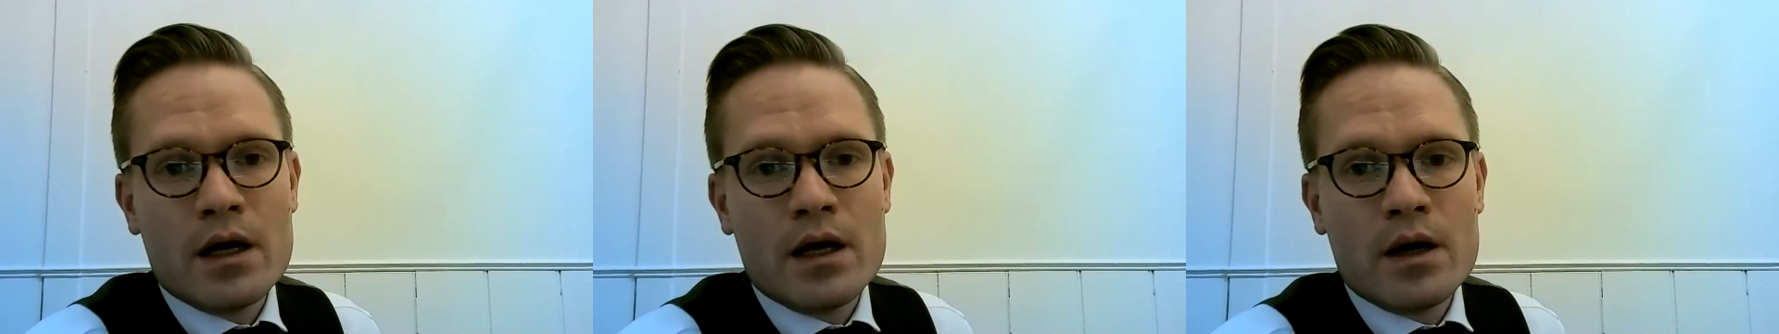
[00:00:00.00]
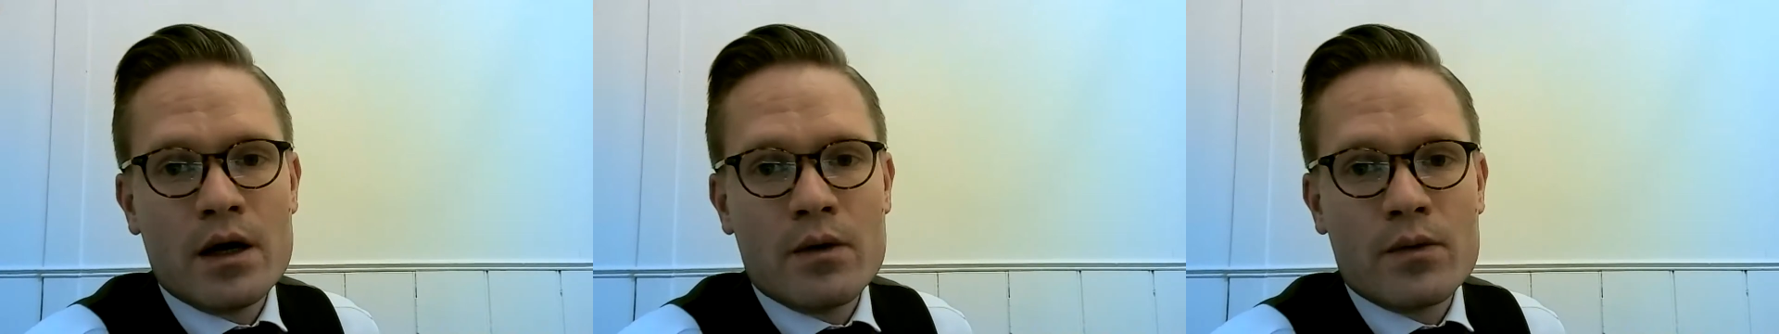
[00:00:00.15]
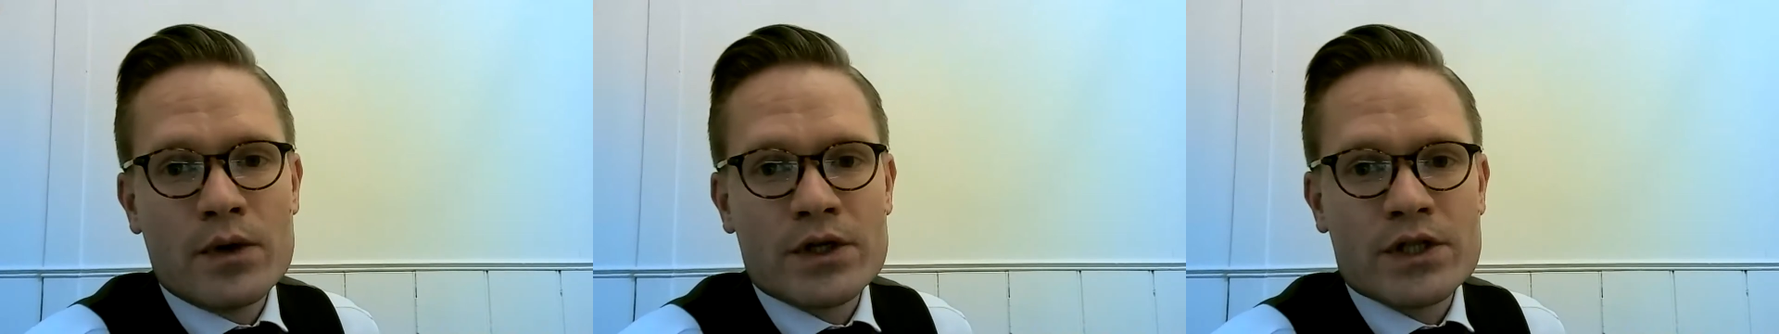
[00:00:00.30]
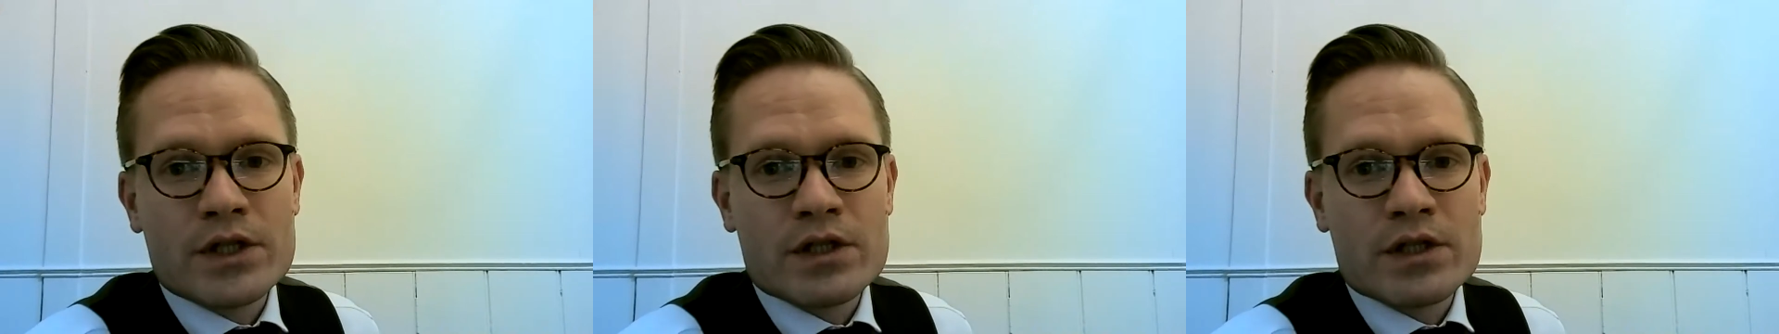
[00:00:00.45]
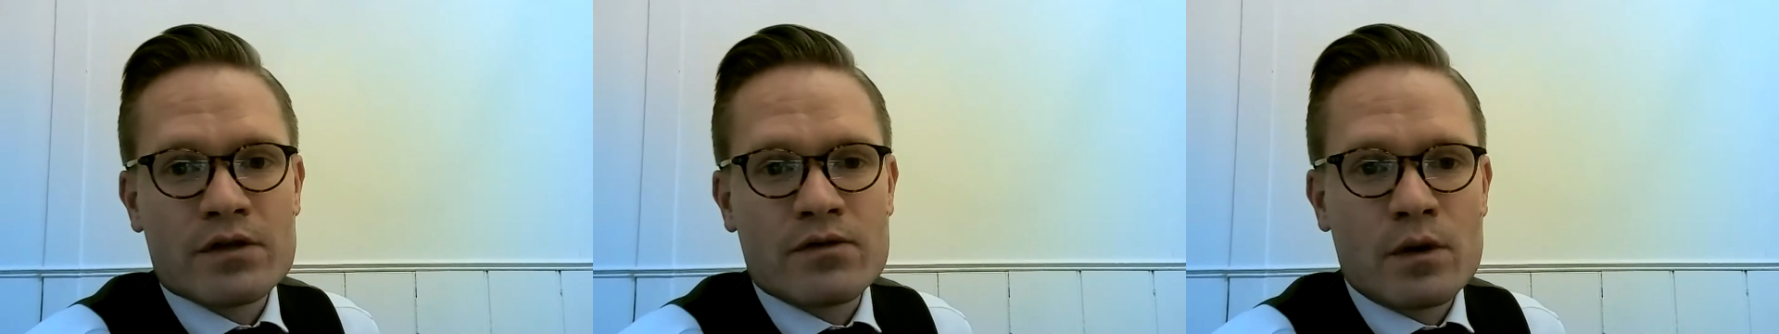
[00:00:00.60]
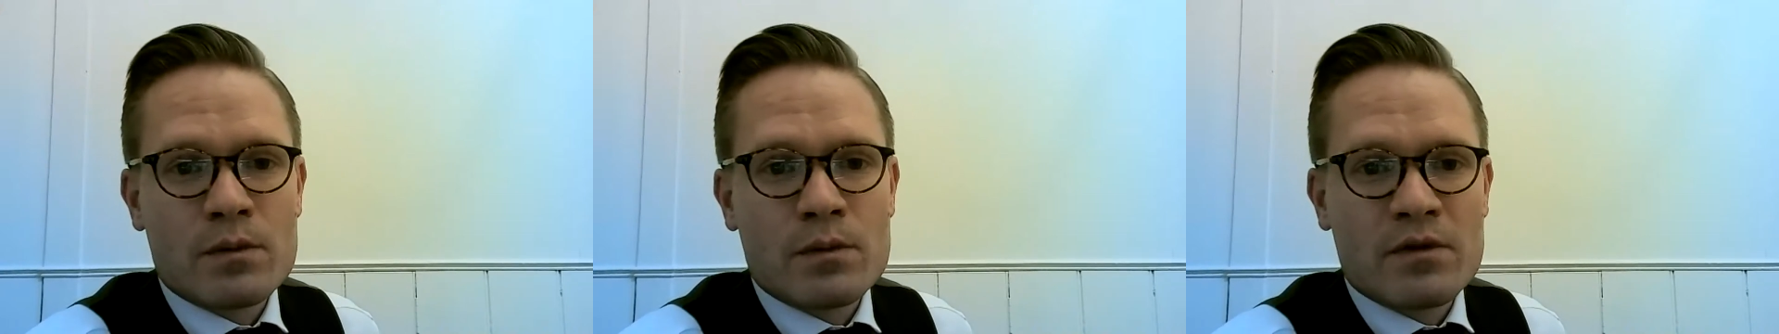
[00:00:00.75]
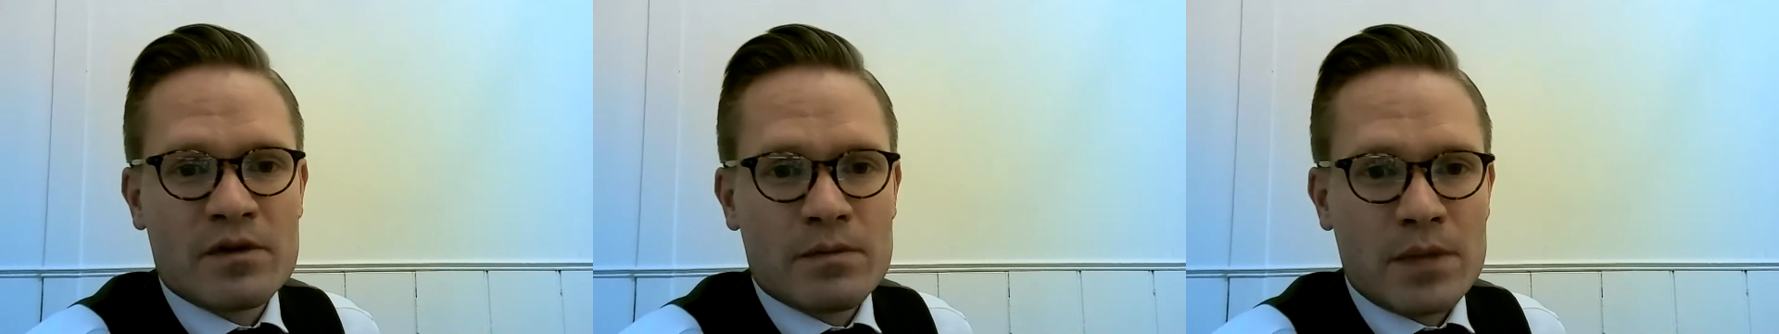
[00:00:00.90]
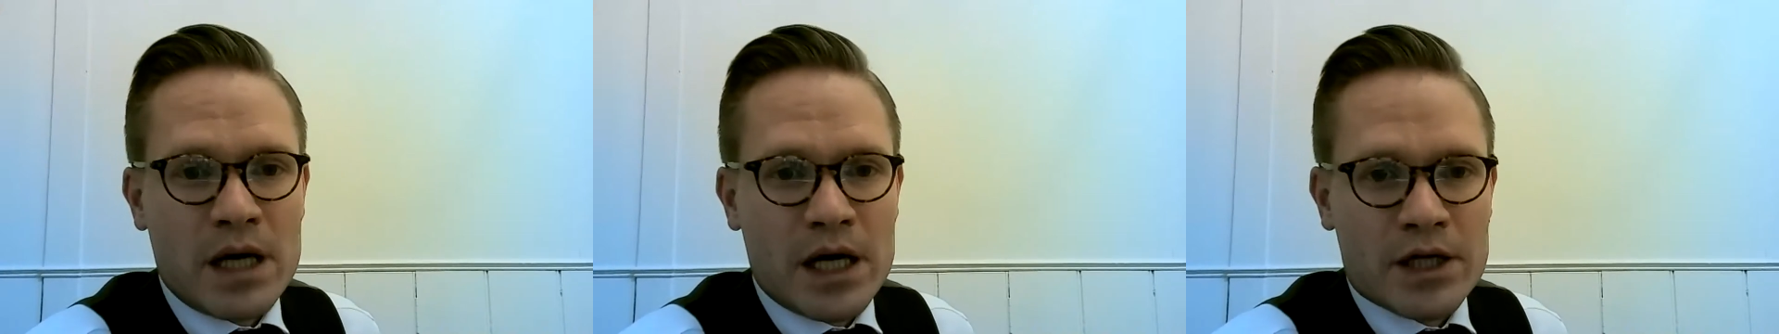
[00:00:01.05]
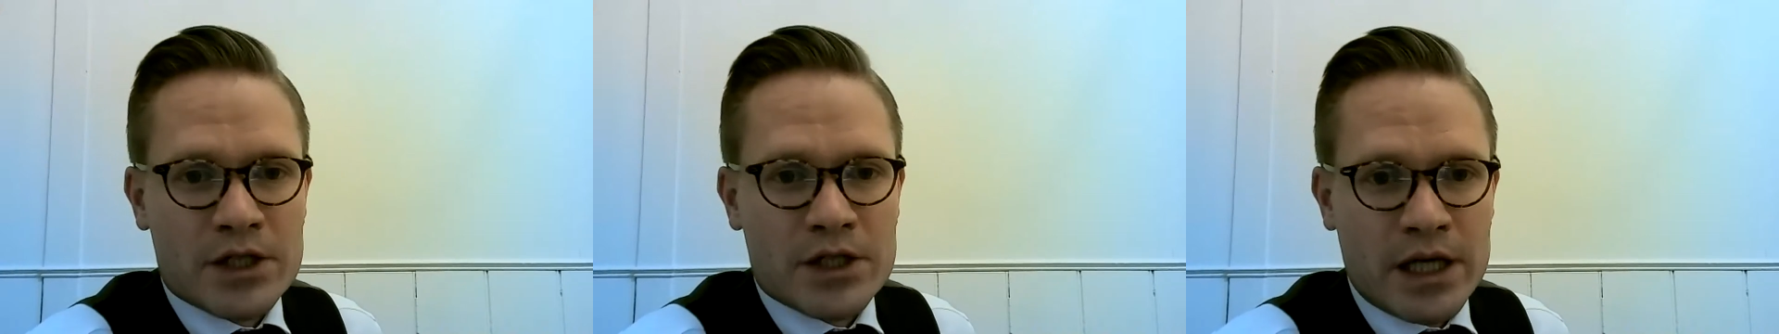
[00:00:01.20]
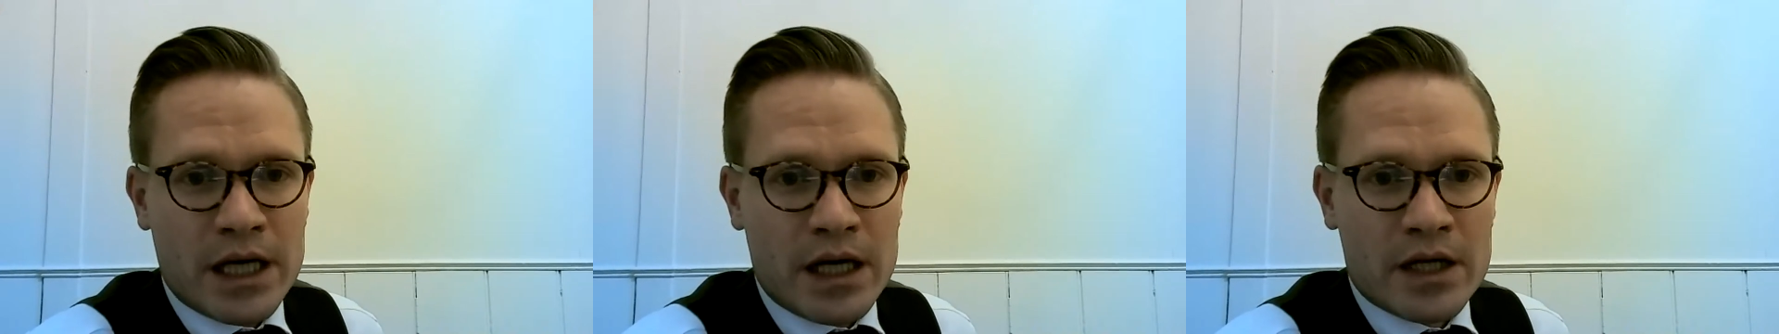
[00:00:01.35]
uh, which is a form of
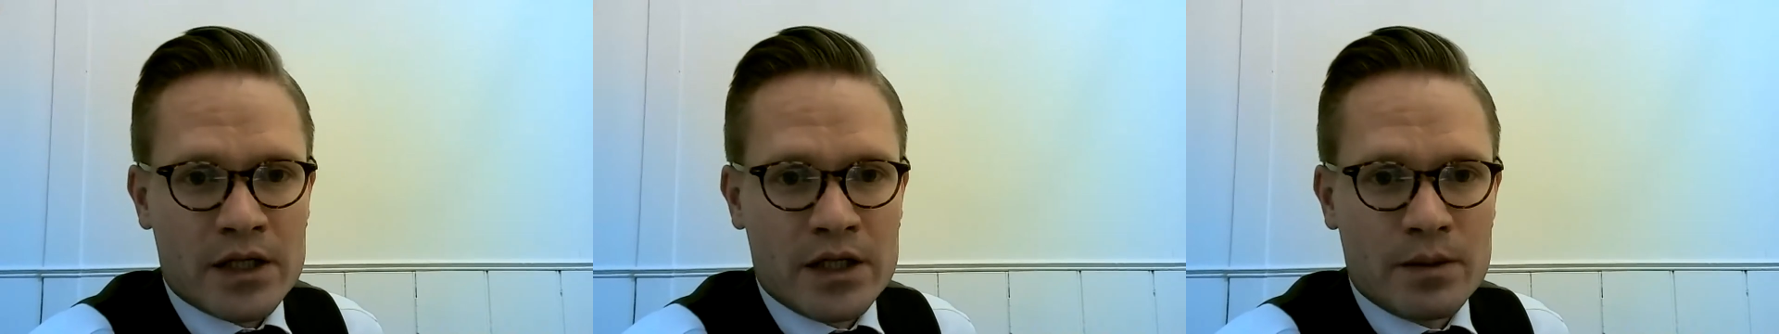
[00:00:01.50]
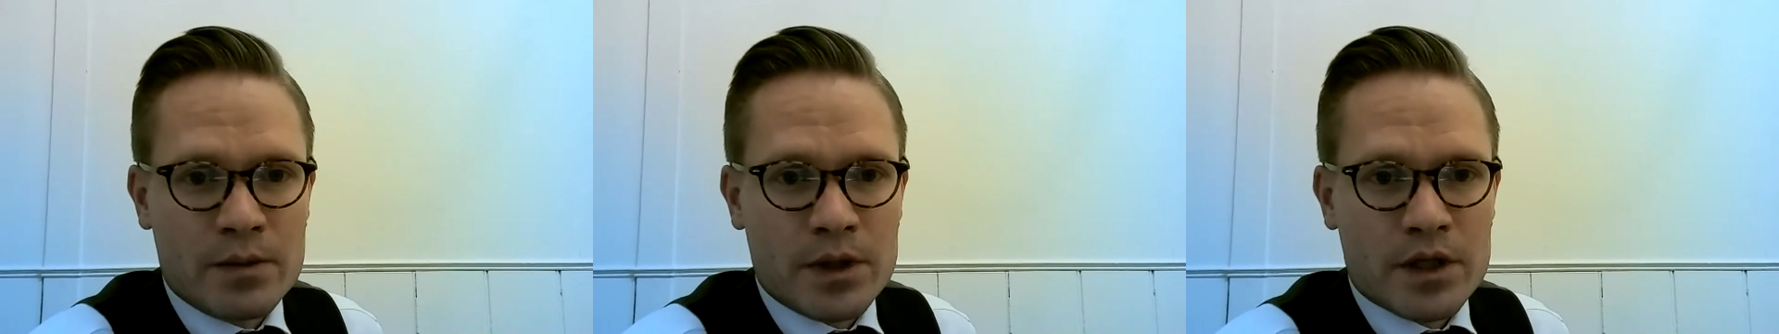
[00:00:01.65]
impartiality,